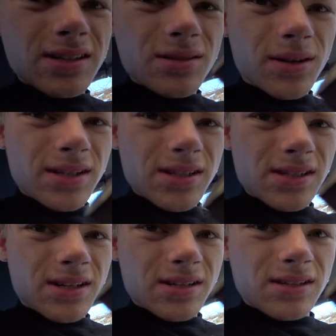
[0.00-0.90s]
so it has
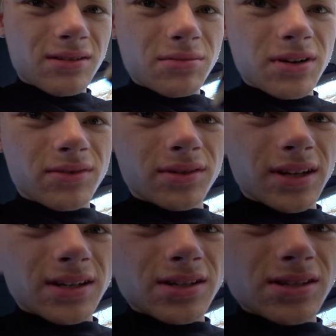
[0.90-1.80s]
these nice little beveled
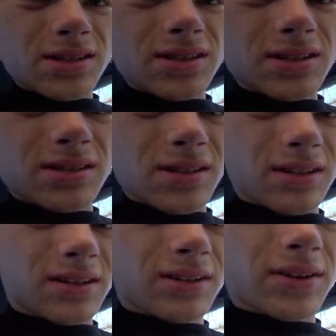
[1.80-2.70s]
edges and doesn't
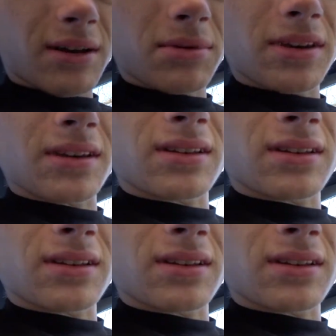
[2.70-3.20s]
look all crappy